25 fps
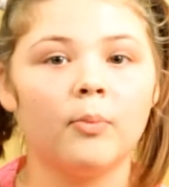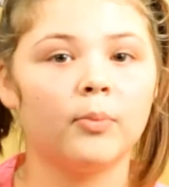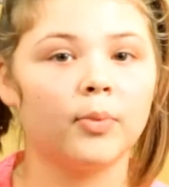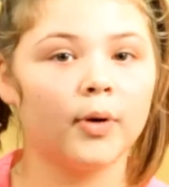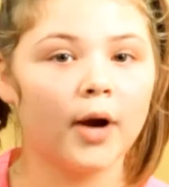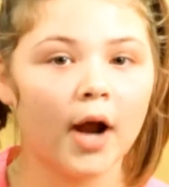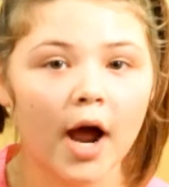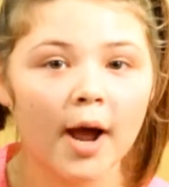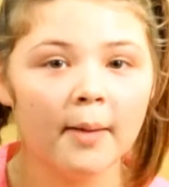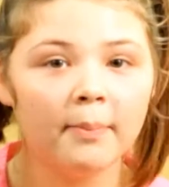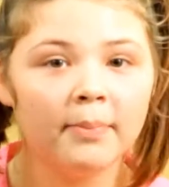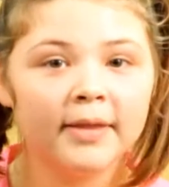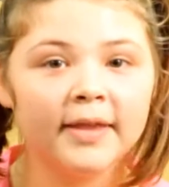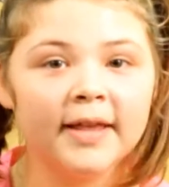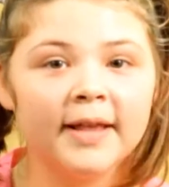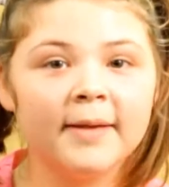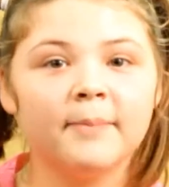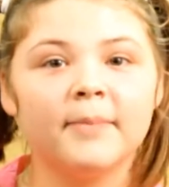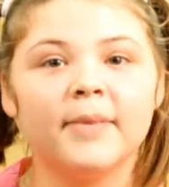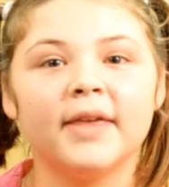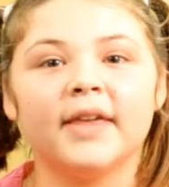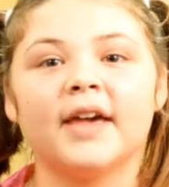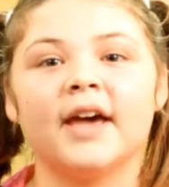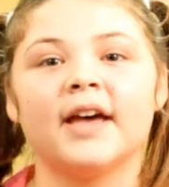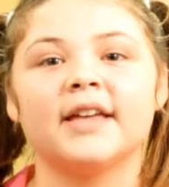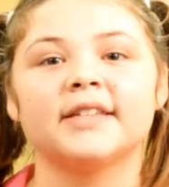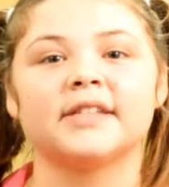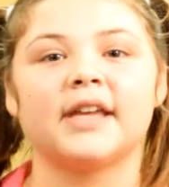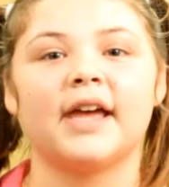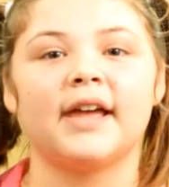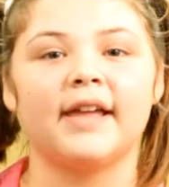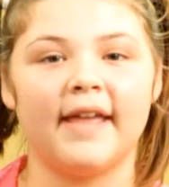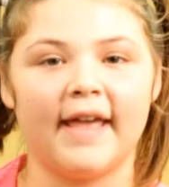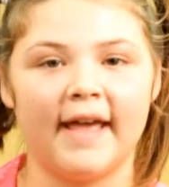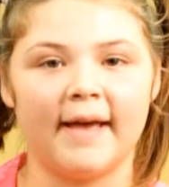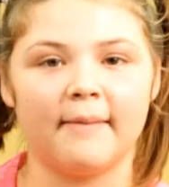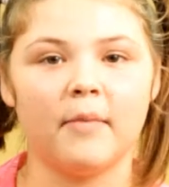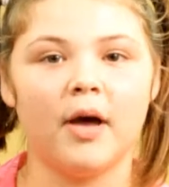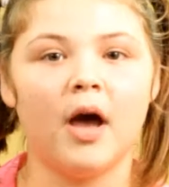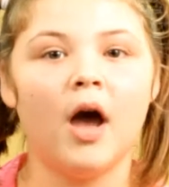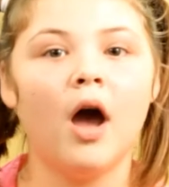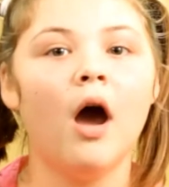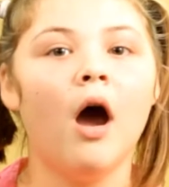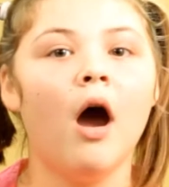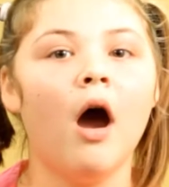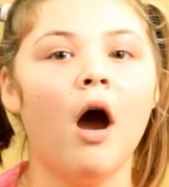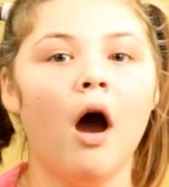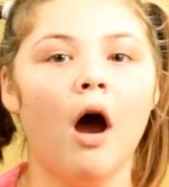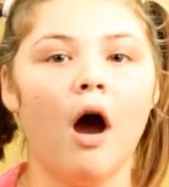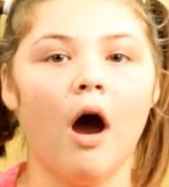Probably because I am
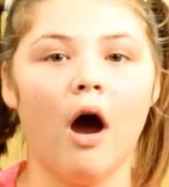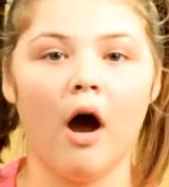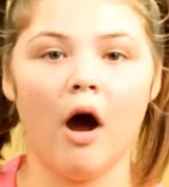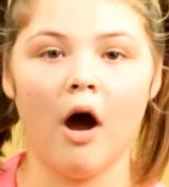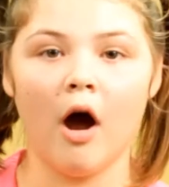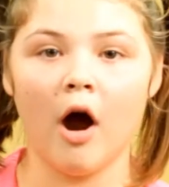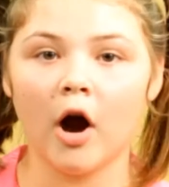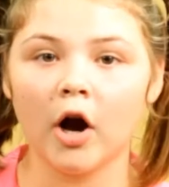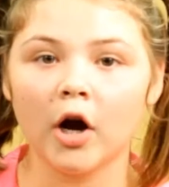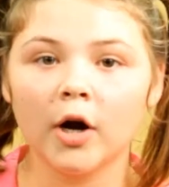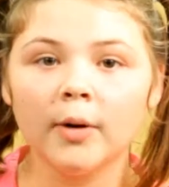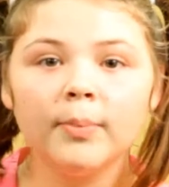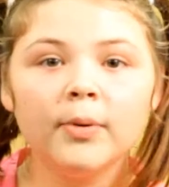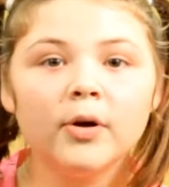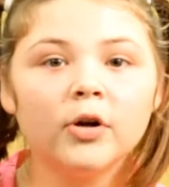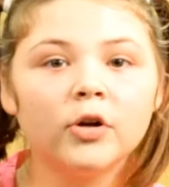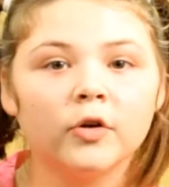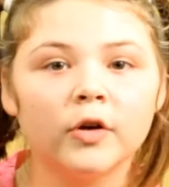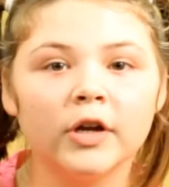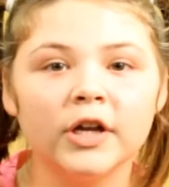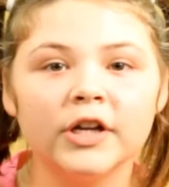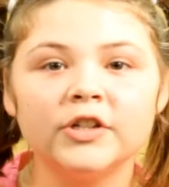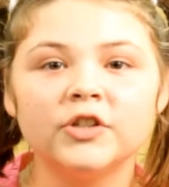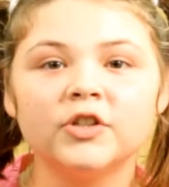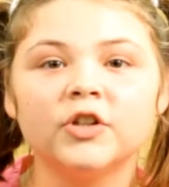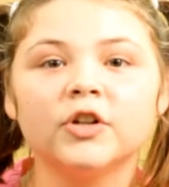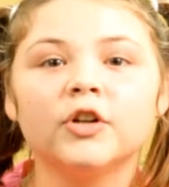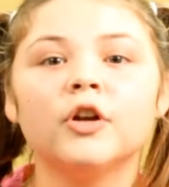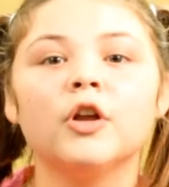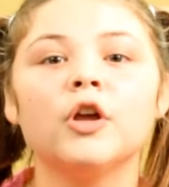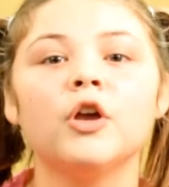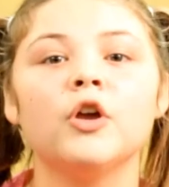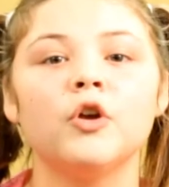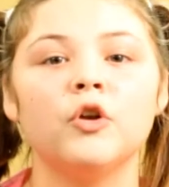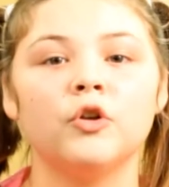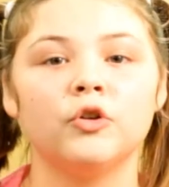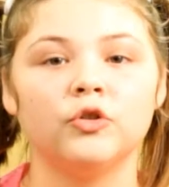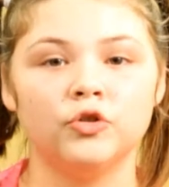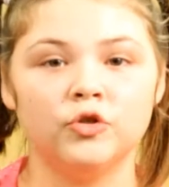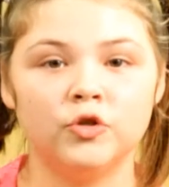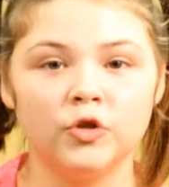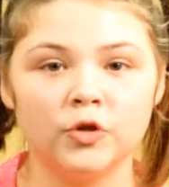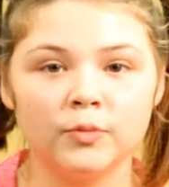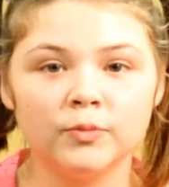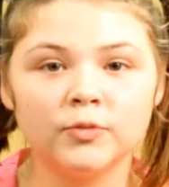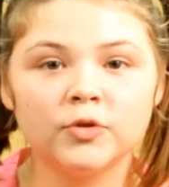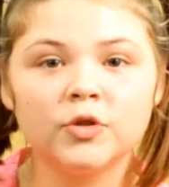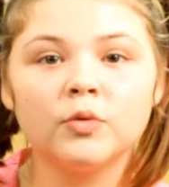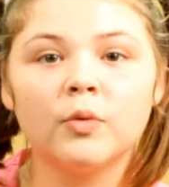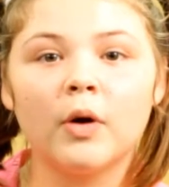a horrible creature
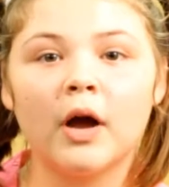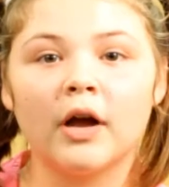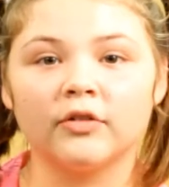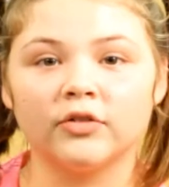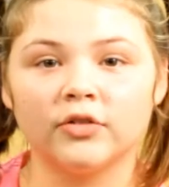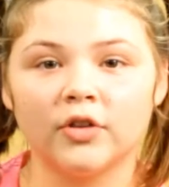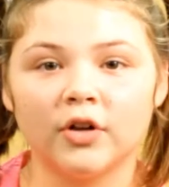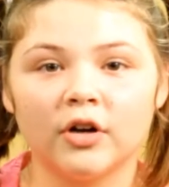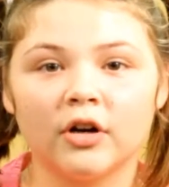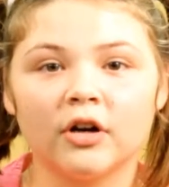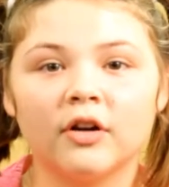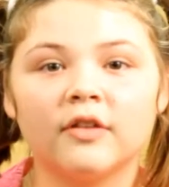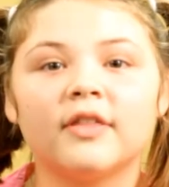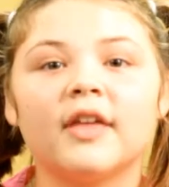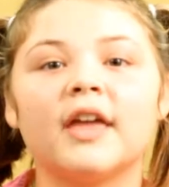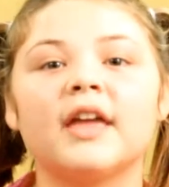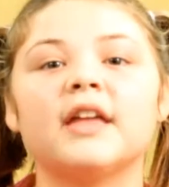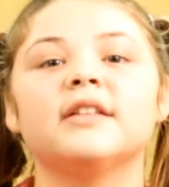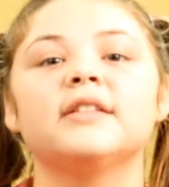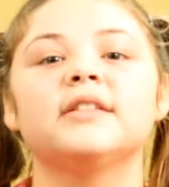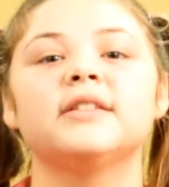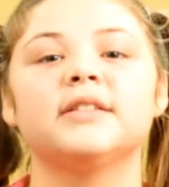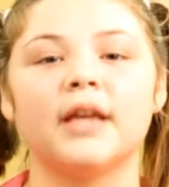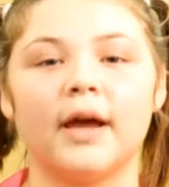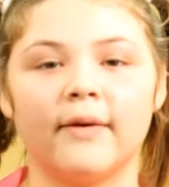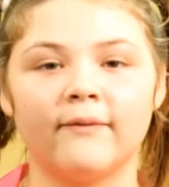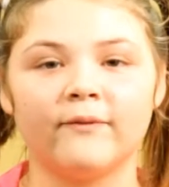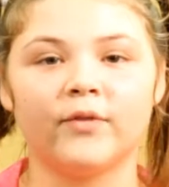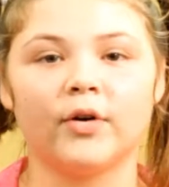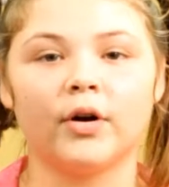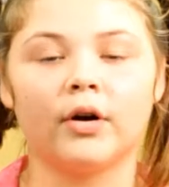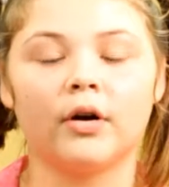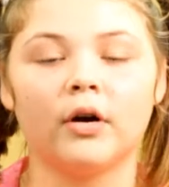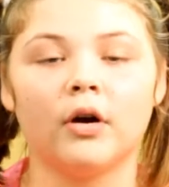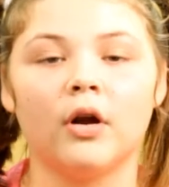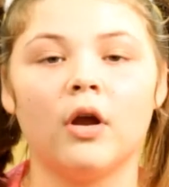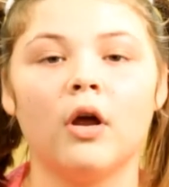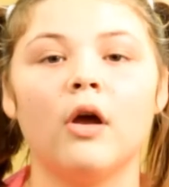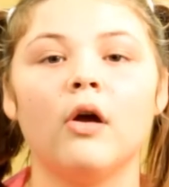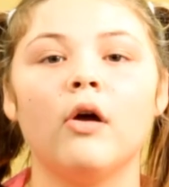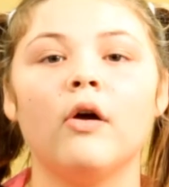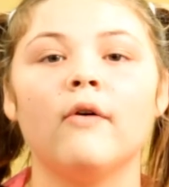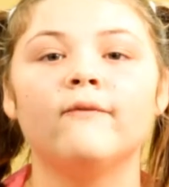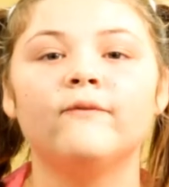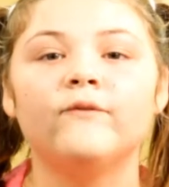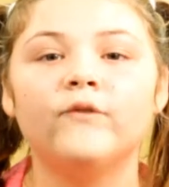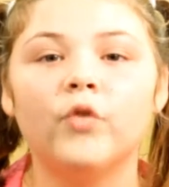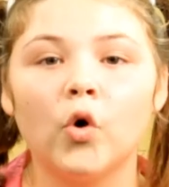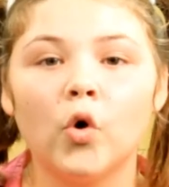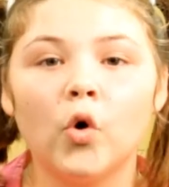doomed to walk the earth and suffer
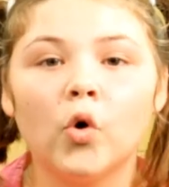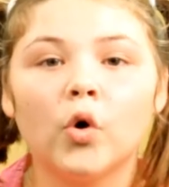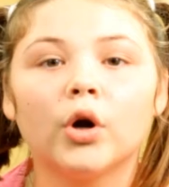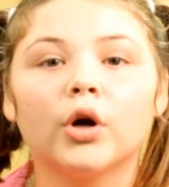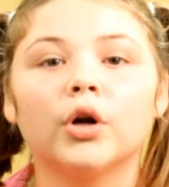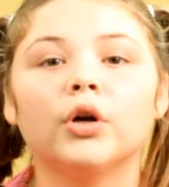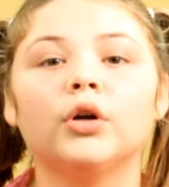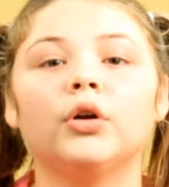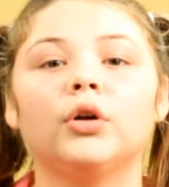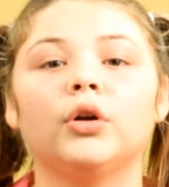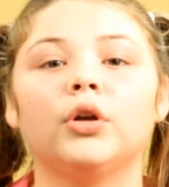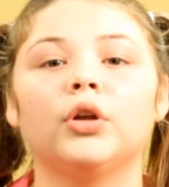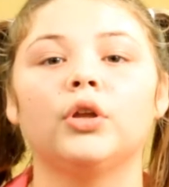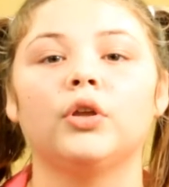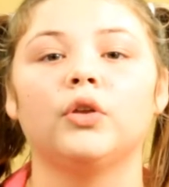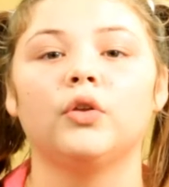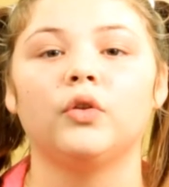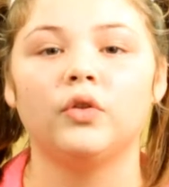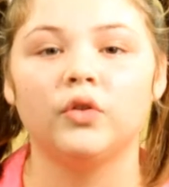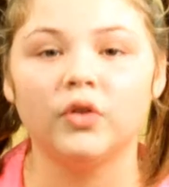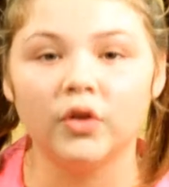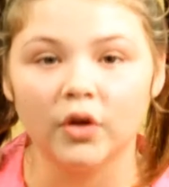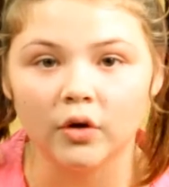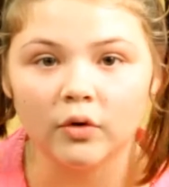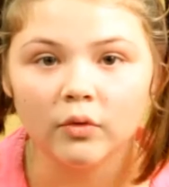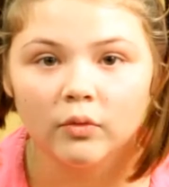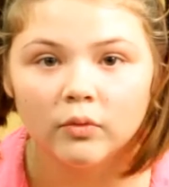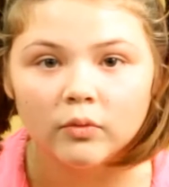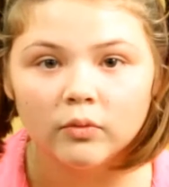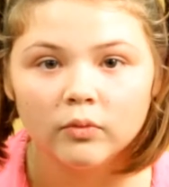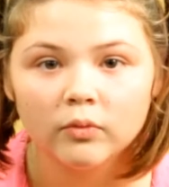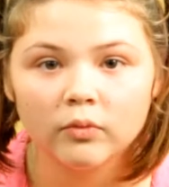for you.